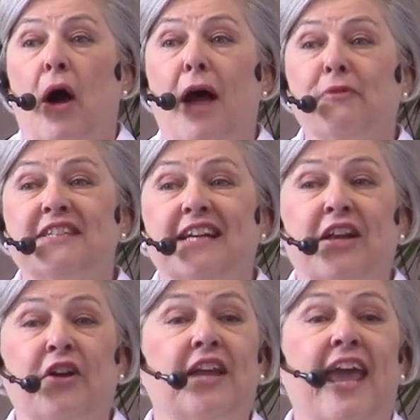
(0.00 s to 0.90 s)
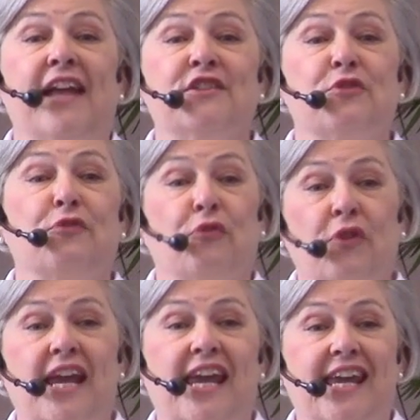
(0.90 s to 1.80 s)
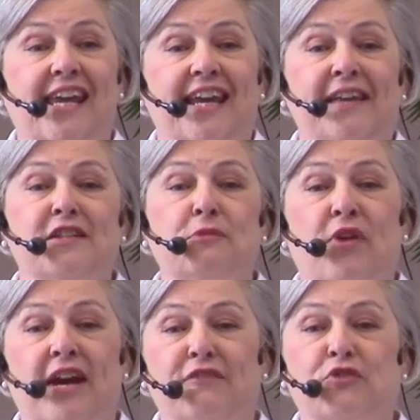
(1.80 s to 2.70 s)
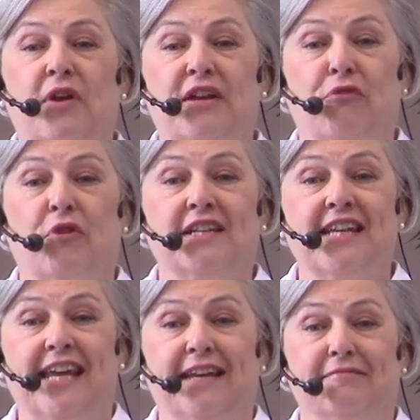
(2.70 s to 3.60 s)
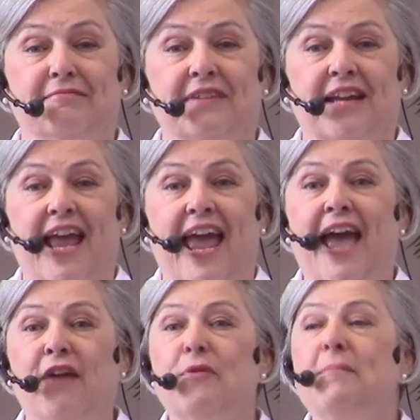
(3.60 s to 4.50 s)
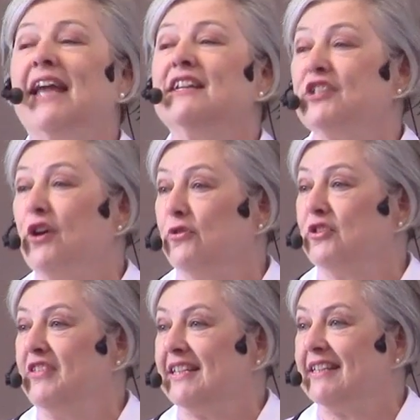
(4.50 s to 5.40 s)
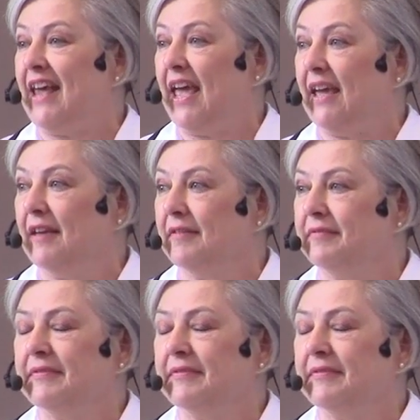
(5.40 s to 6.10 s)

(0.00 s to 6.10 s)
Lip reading: I was declared cancer-free in the spring of 2014 and remain so to this day.